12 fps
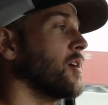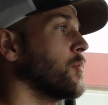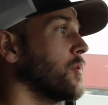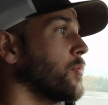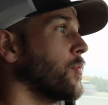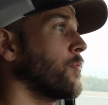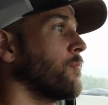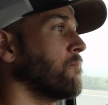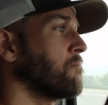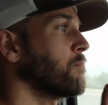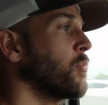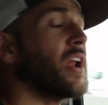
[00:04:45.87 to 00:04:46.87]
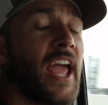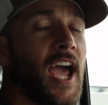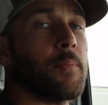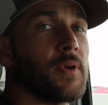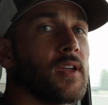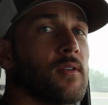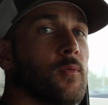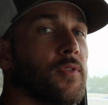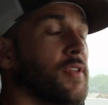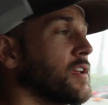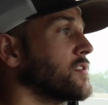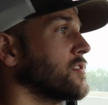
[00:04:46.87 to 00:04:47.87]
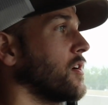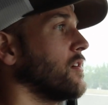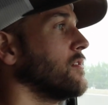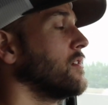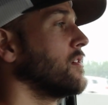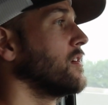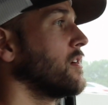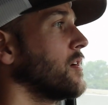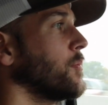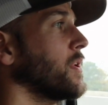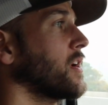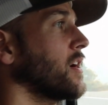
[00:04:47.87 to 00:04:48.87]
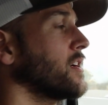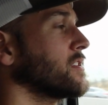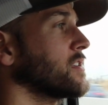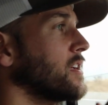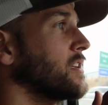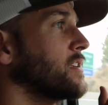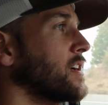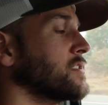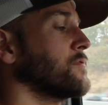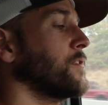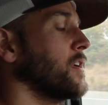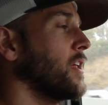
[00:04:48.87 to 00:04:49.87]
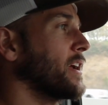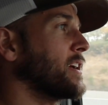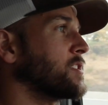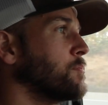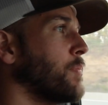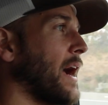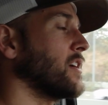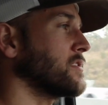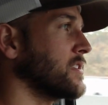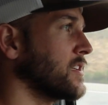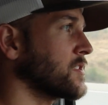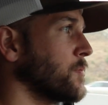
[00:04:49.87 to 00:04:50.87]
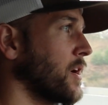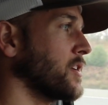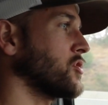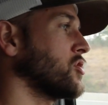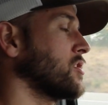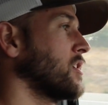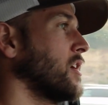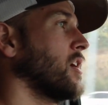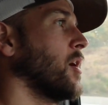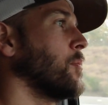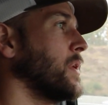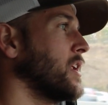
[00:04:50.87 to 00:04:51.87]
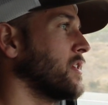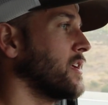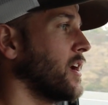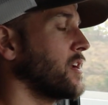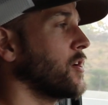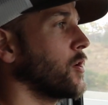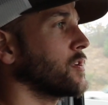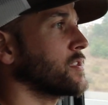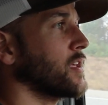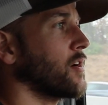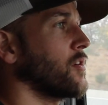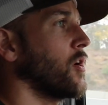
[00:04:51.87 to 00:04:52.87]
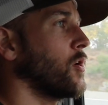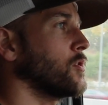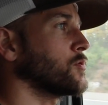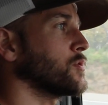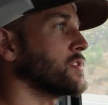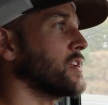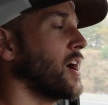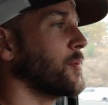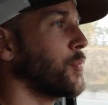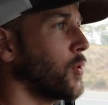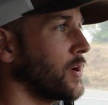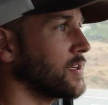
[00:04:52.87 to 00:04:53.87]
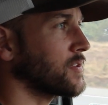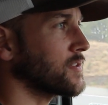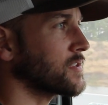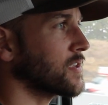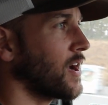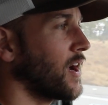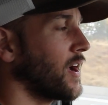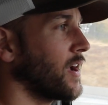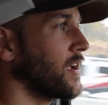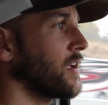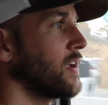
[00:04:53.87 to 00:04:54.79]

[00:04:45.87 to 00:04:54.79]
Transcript: am pretty happy with the install because it doesn't feel like it's bouncing as much. Immediately I noticed that our nose was not pointing to the sky.